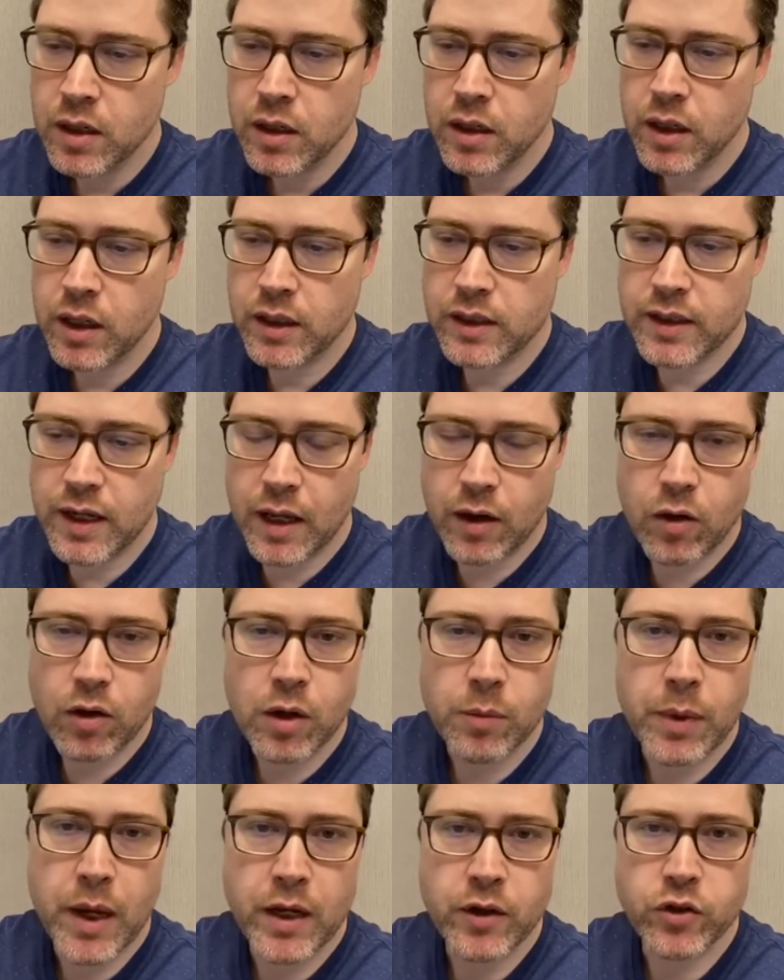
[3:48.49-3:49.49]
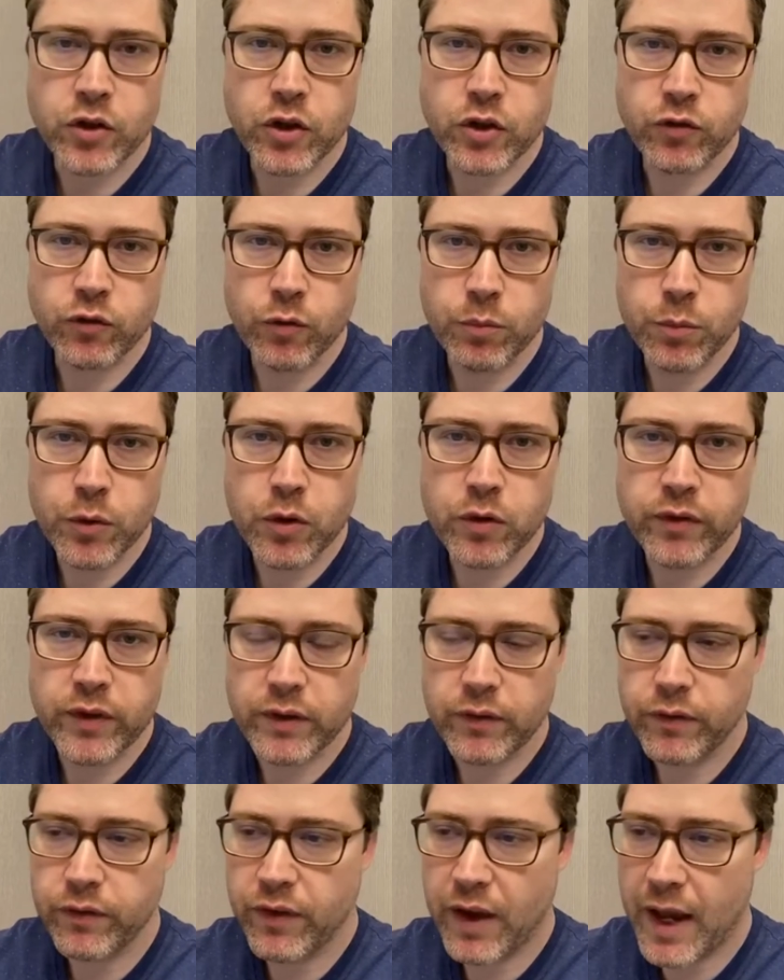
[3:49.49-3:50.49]
it's not all about just removing
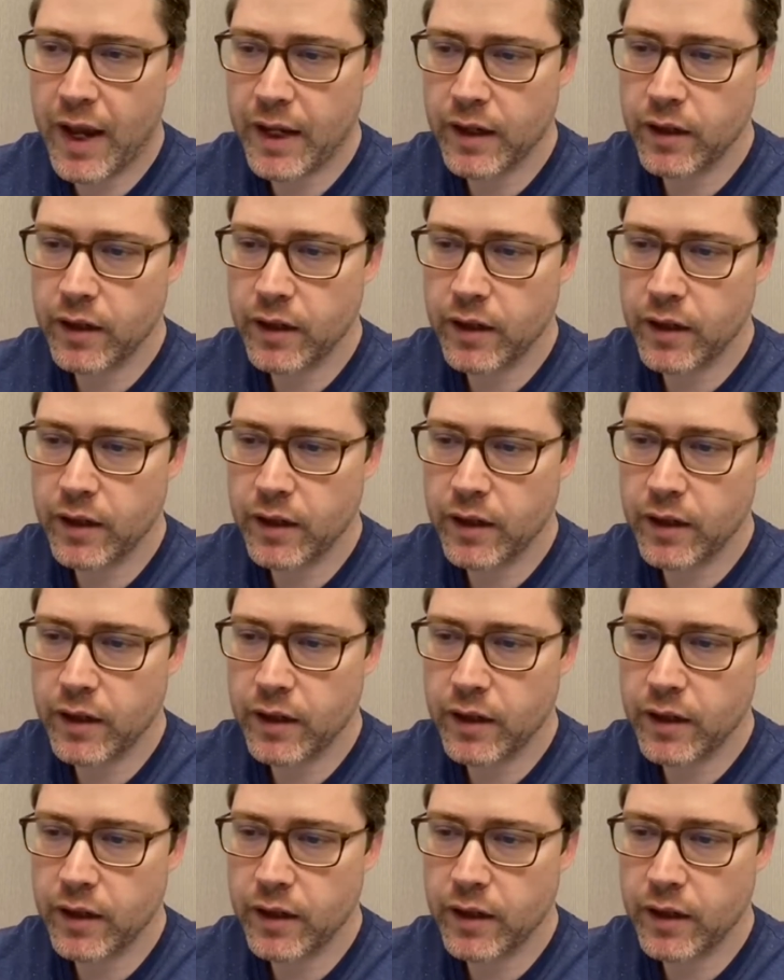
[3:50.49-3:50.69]
fat.